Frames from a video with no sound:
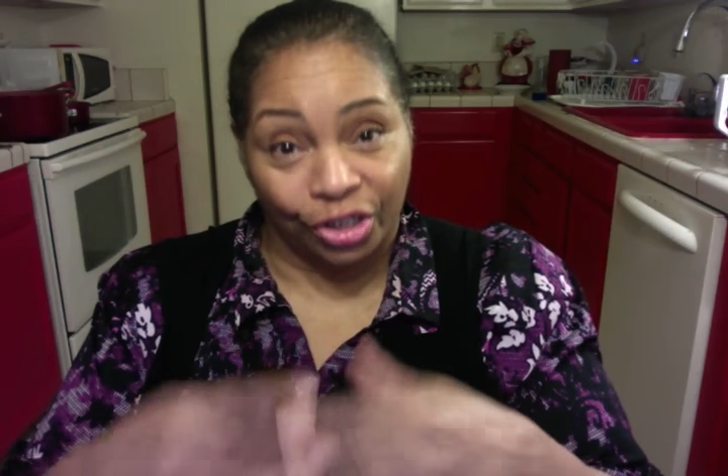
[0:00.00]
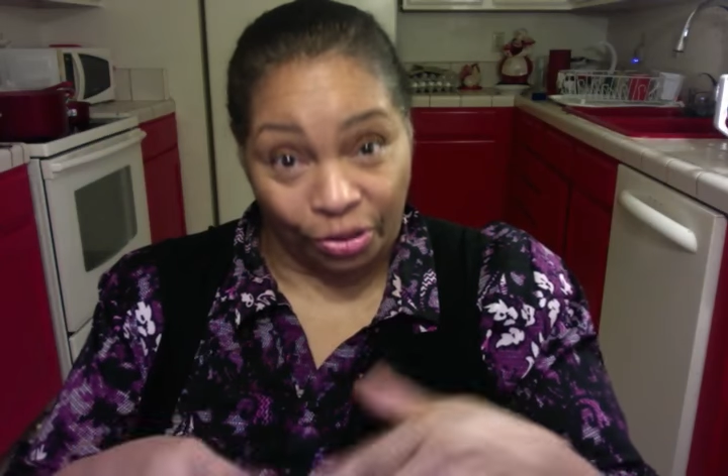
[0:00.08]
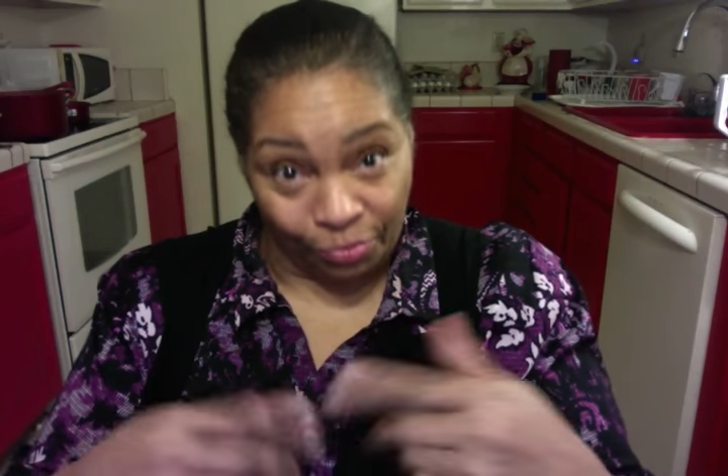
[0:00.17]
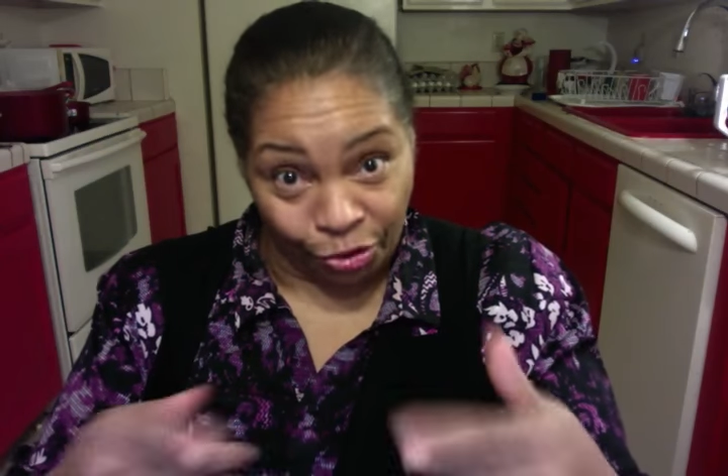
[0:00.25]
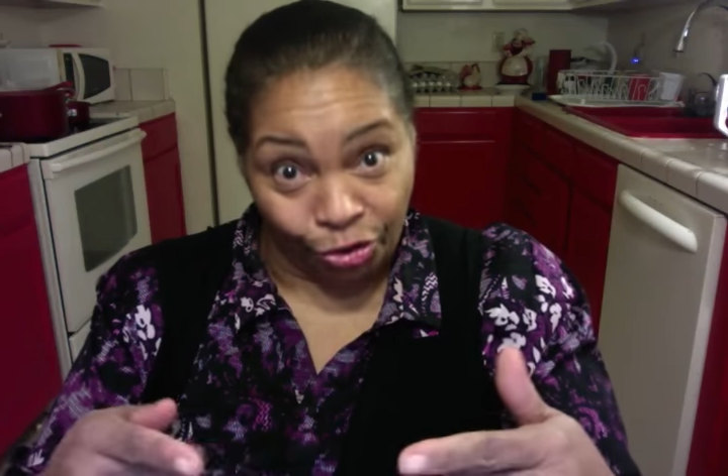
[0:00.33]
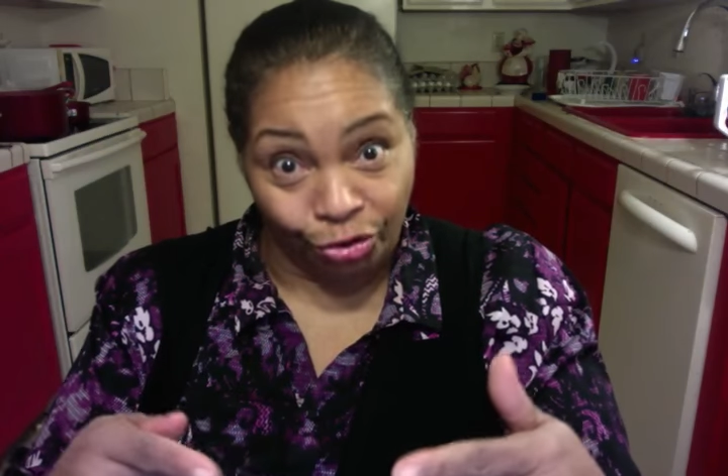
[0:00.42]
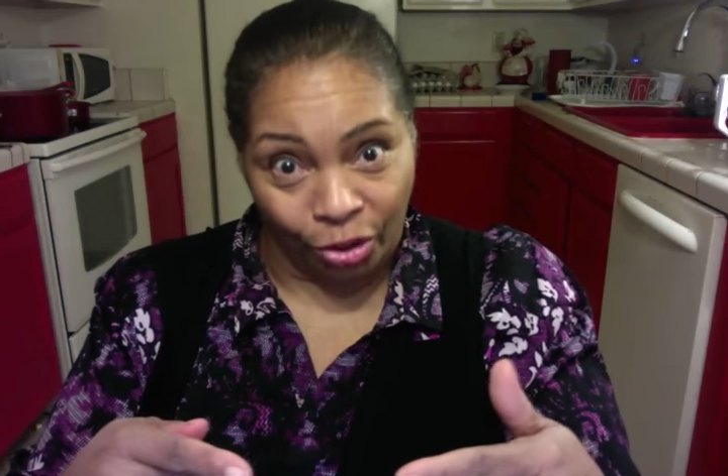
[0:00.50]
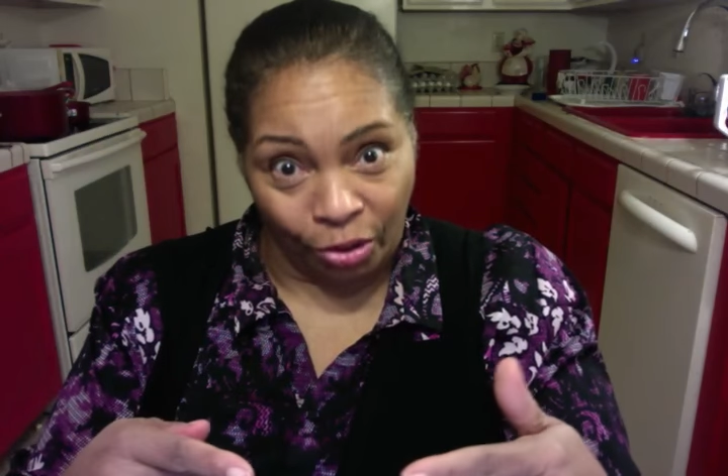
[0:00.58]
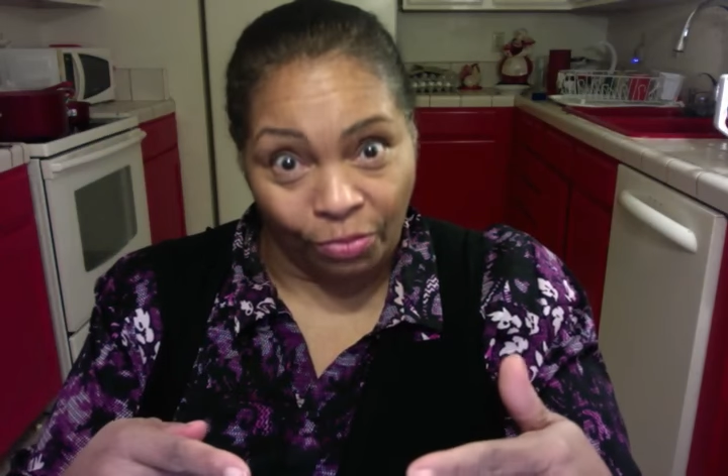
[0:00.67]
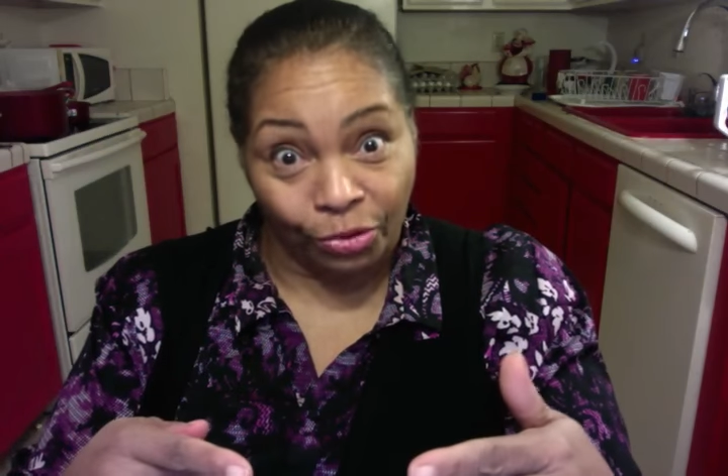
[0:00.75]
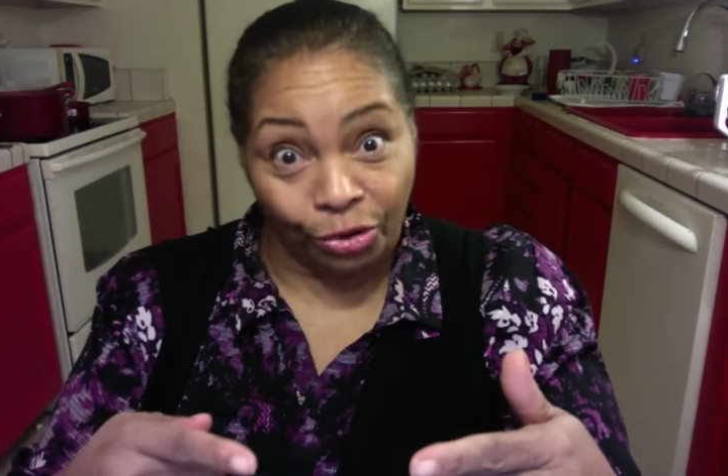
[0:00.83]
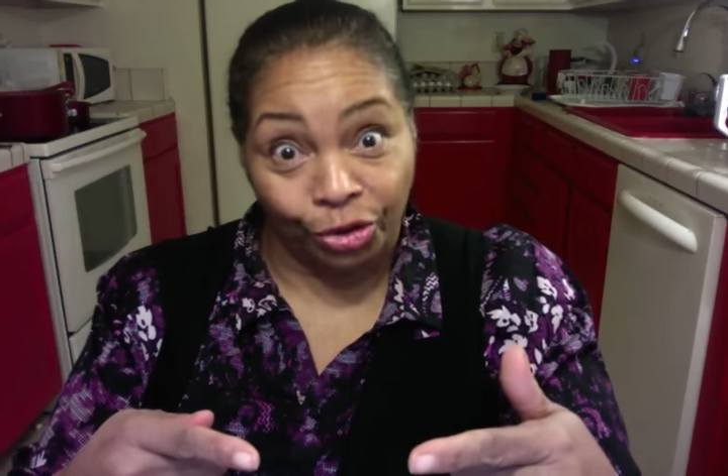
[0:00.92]
I'm
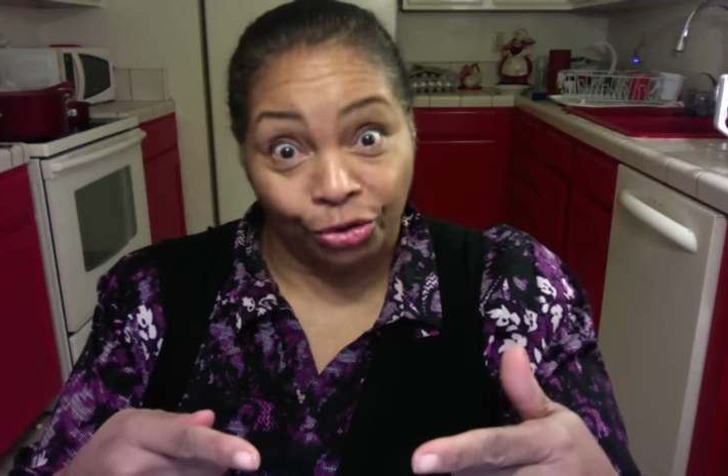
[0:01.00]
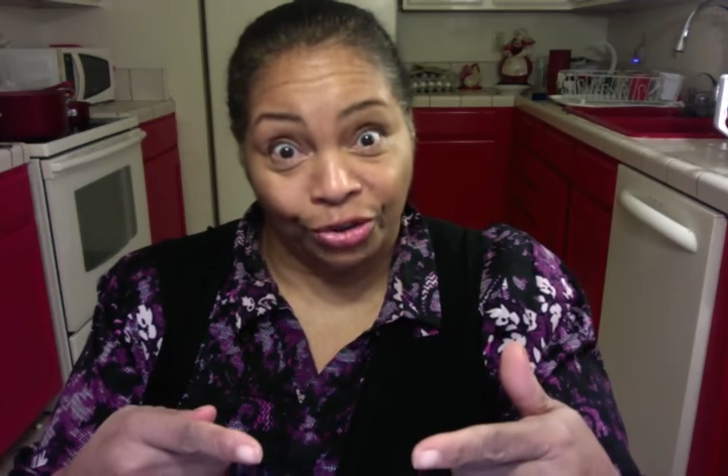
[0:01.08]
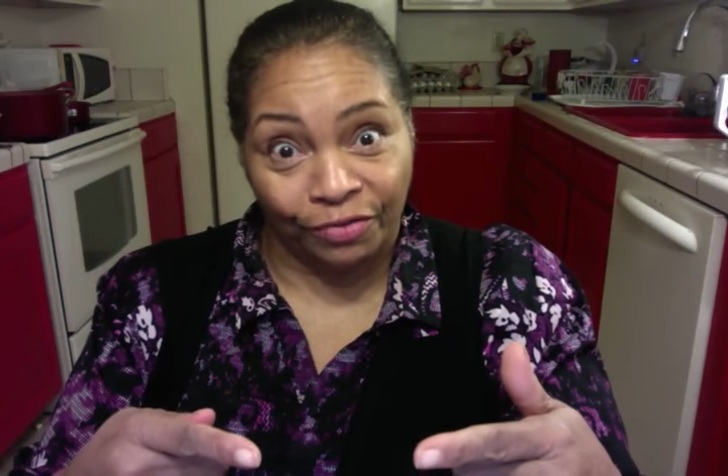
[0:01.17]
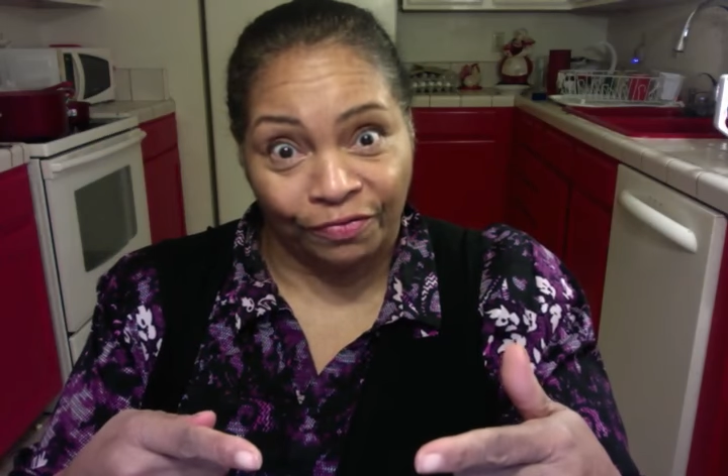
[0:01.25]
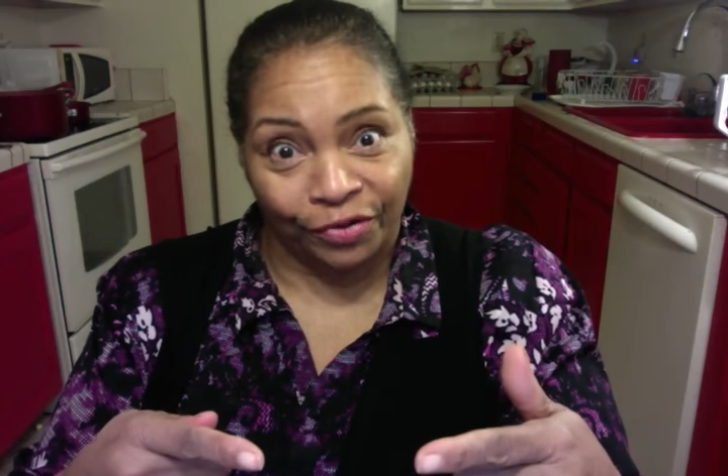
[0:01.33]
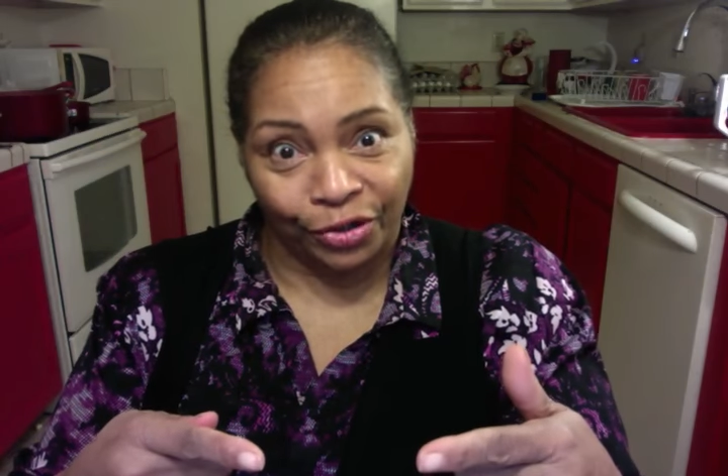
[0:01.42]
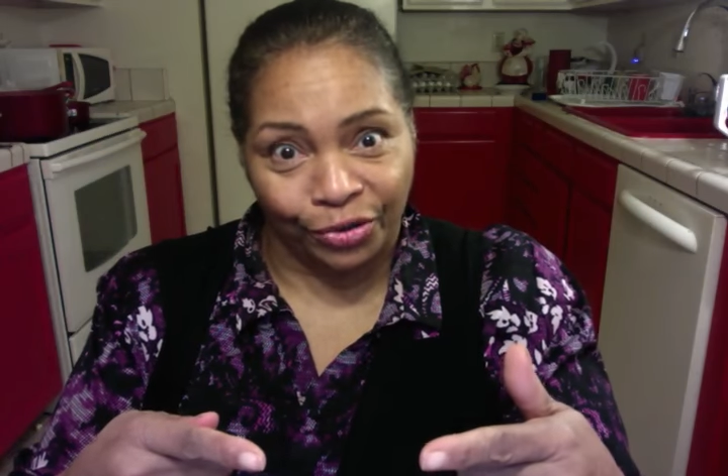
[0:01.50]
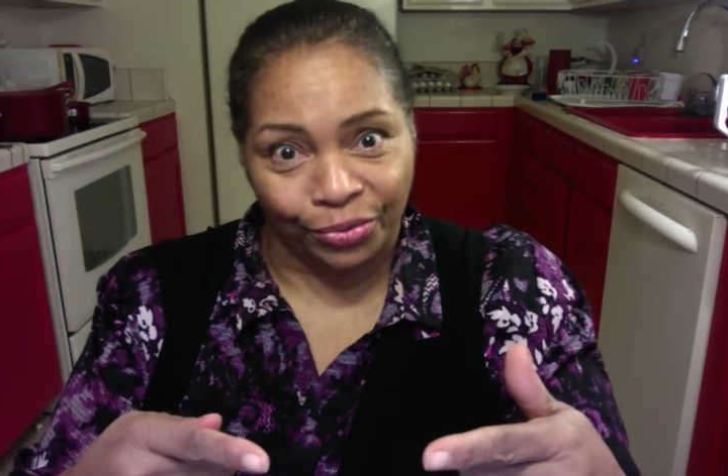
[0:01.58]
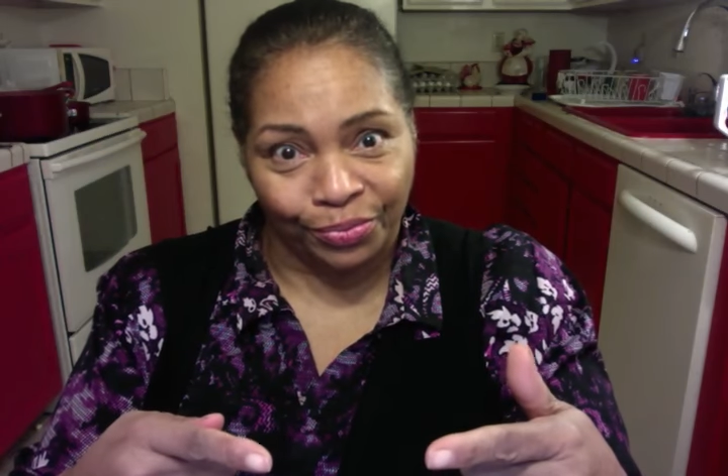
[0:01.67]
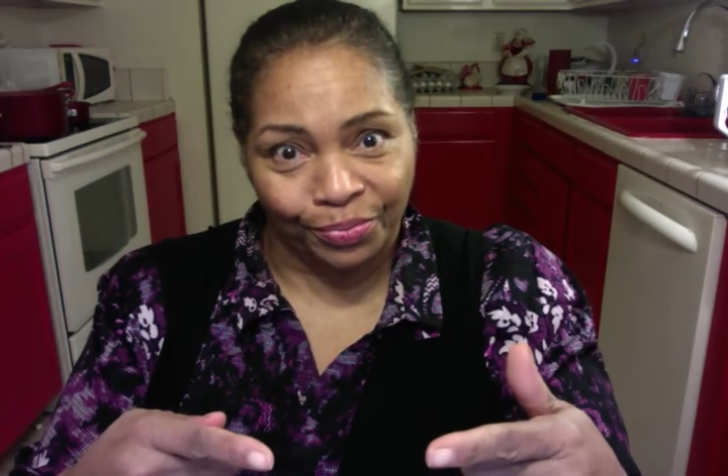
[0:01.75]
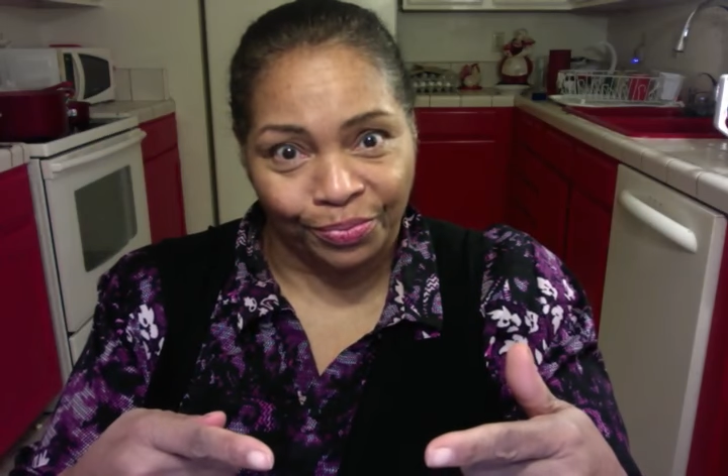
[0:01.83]
going to use it for you.